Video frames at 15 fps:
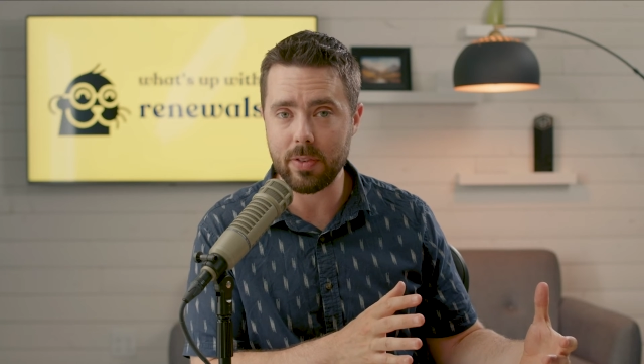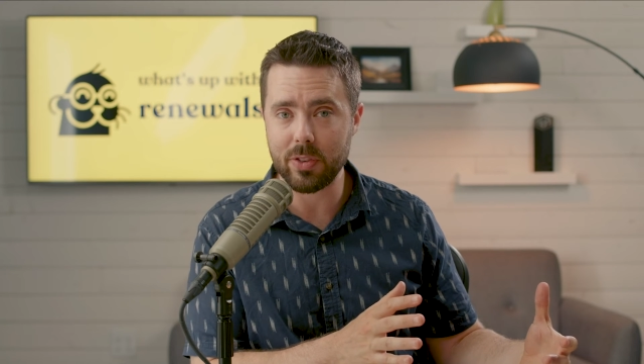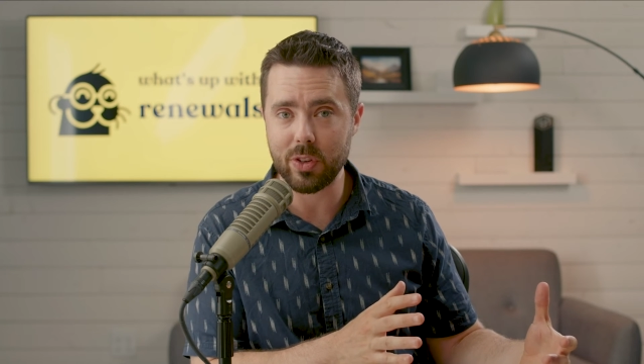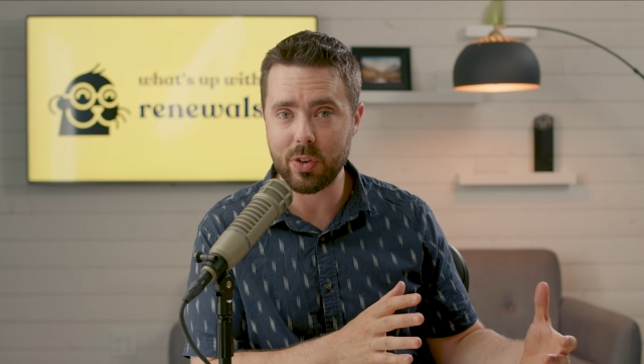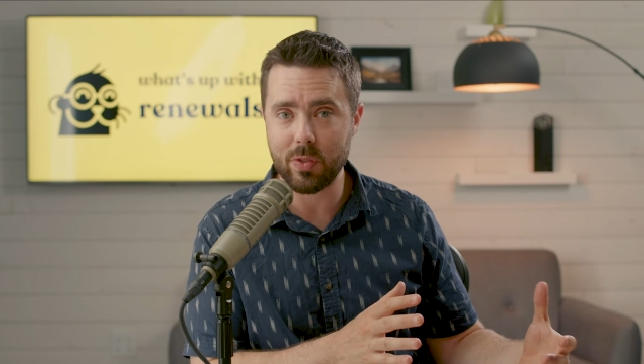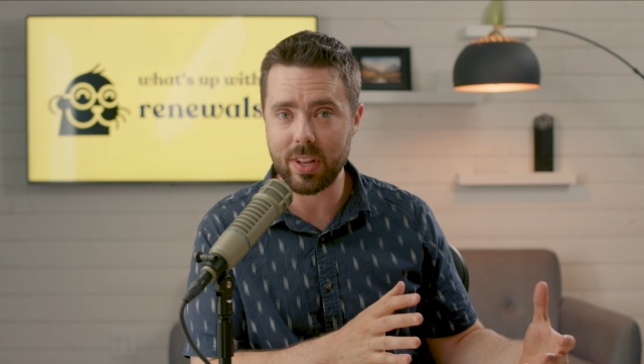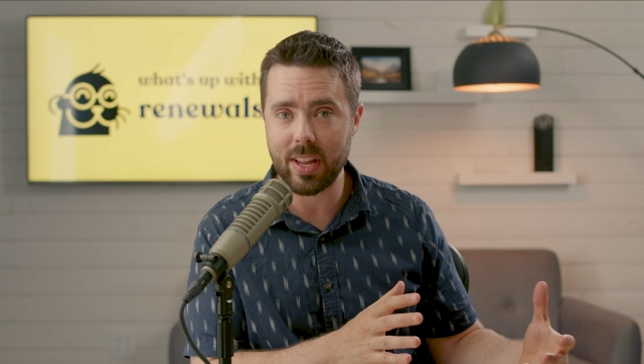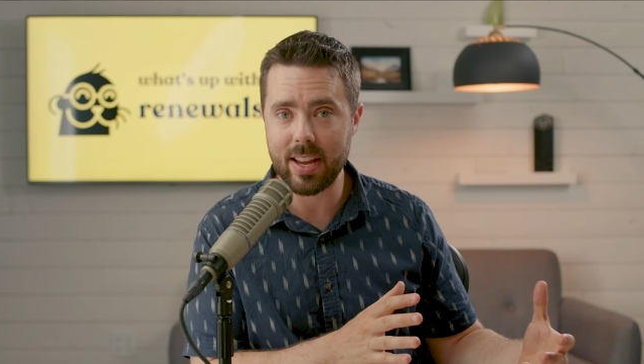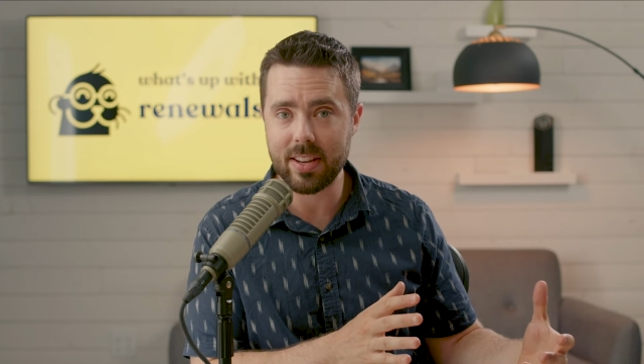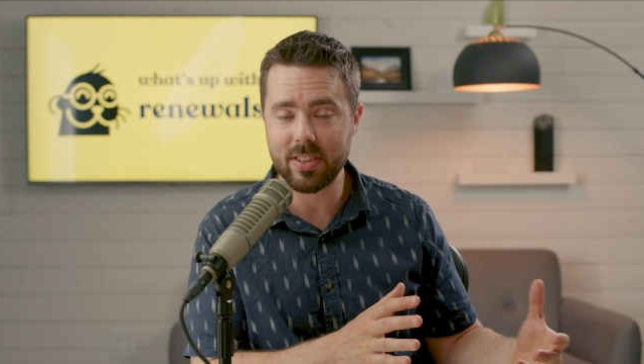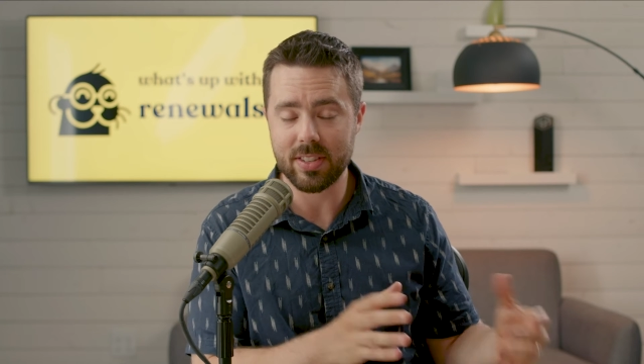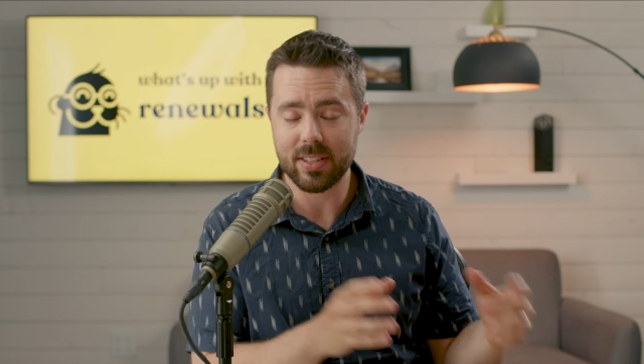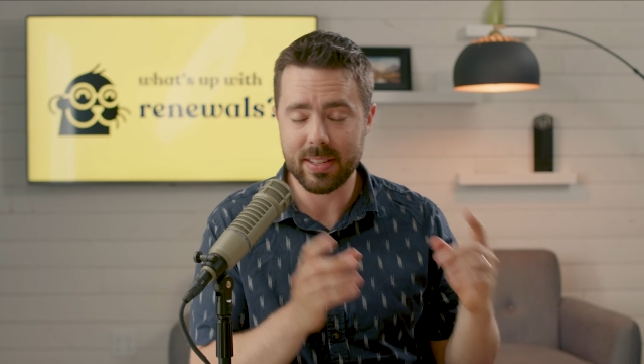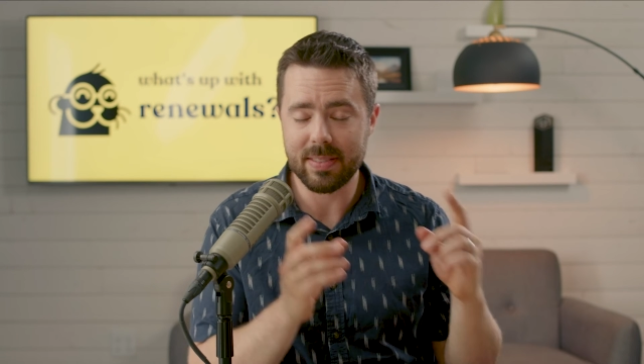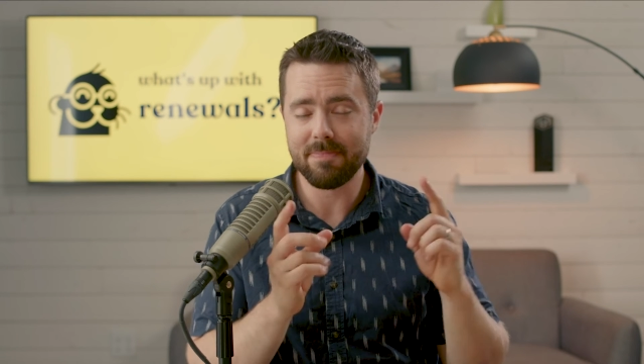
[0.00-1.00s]

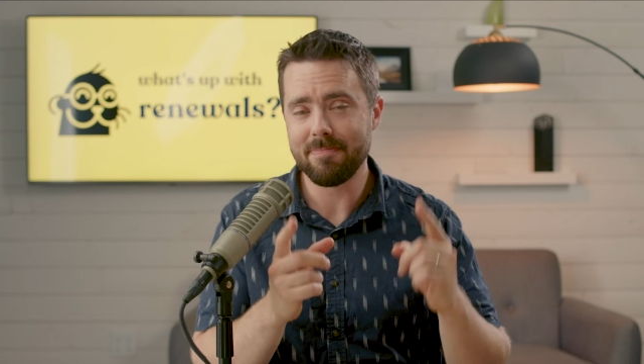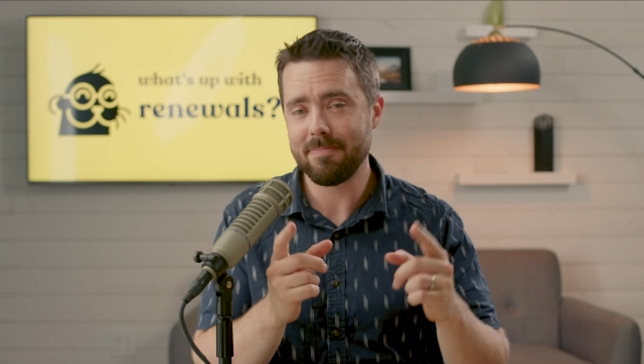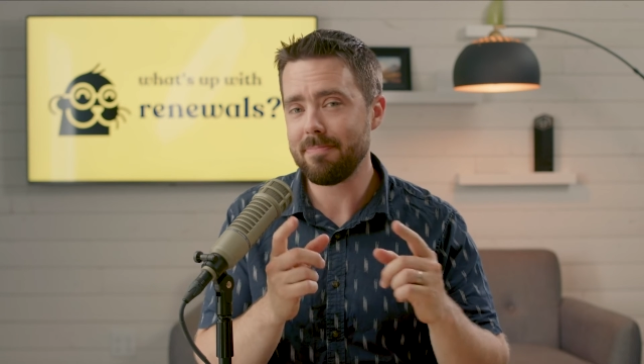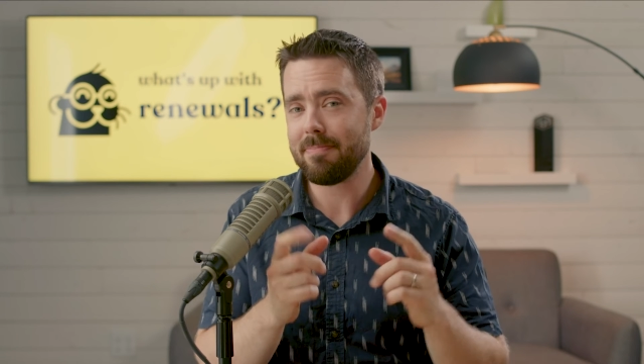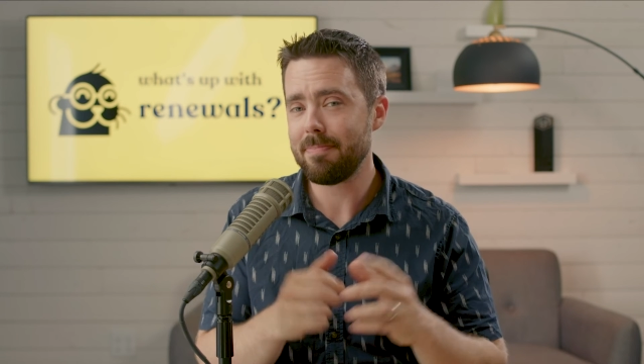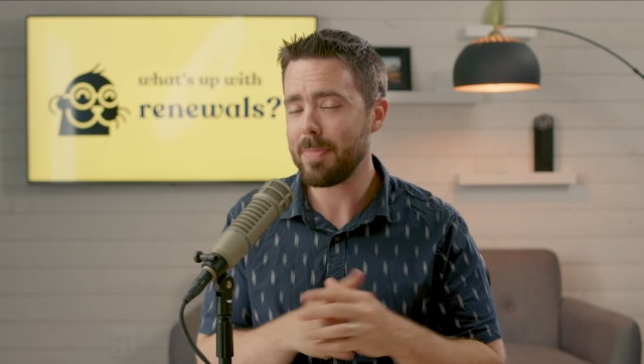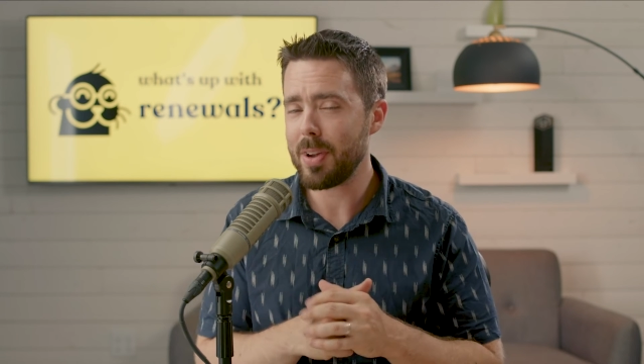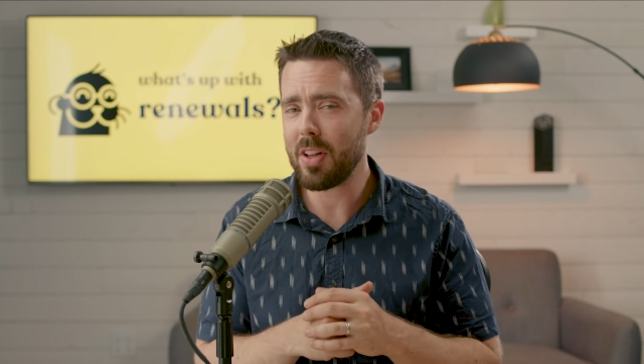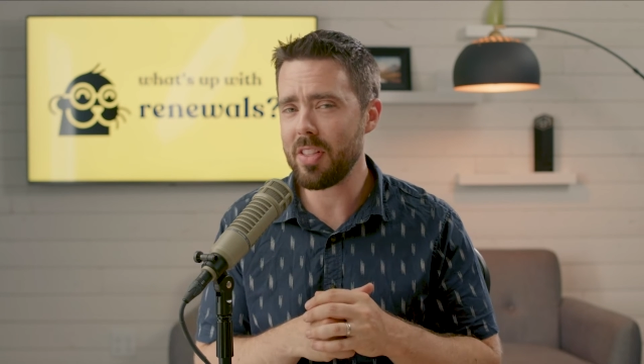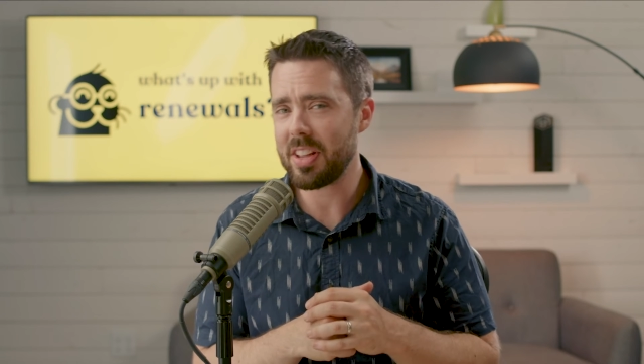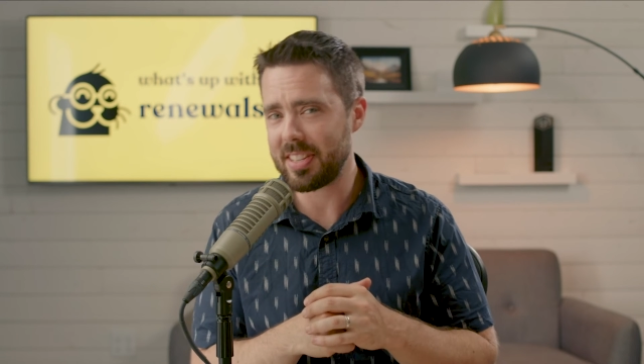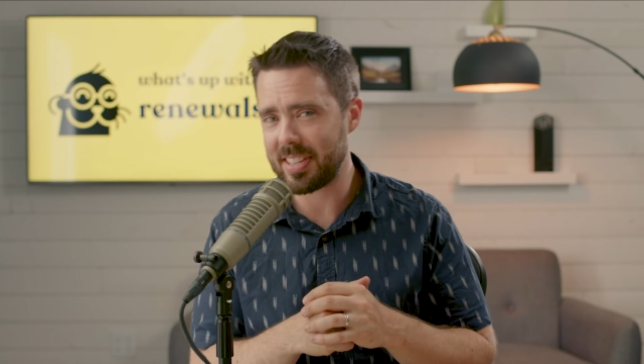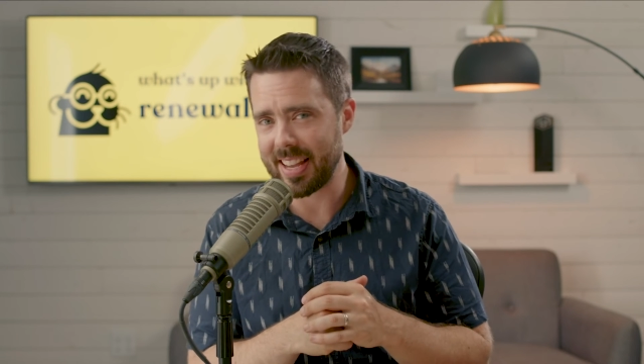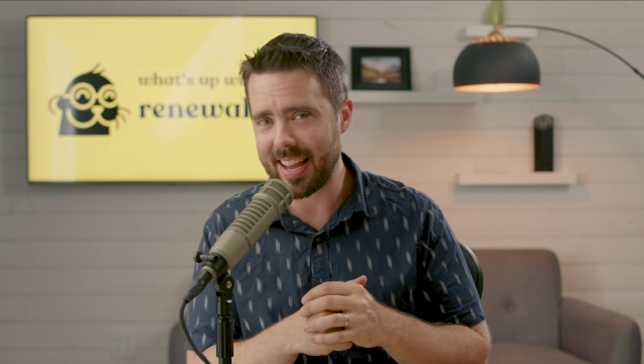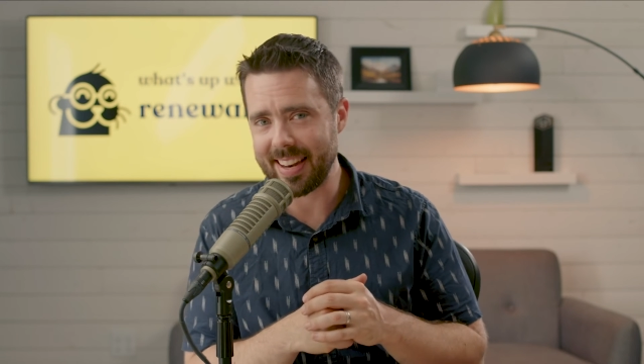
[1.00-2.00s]
certifications. But all
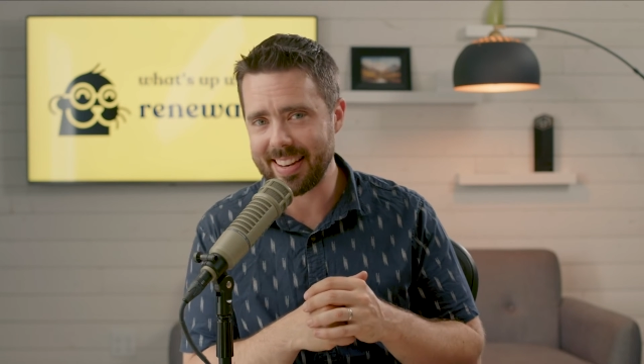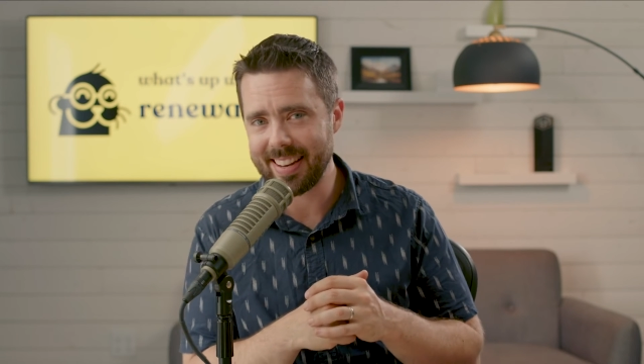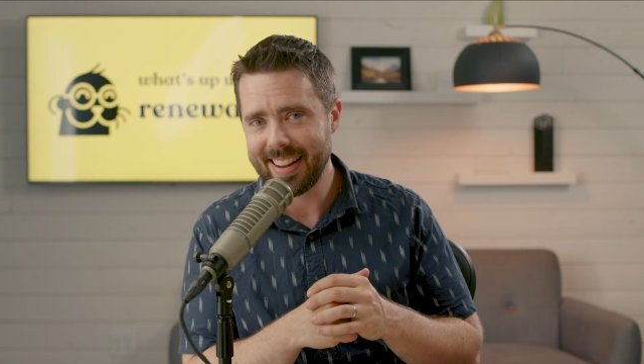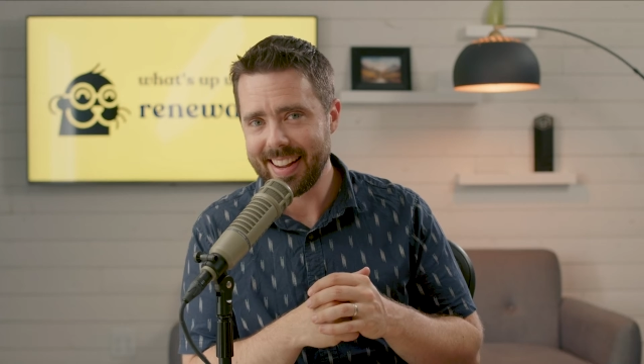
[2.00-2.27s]
that said,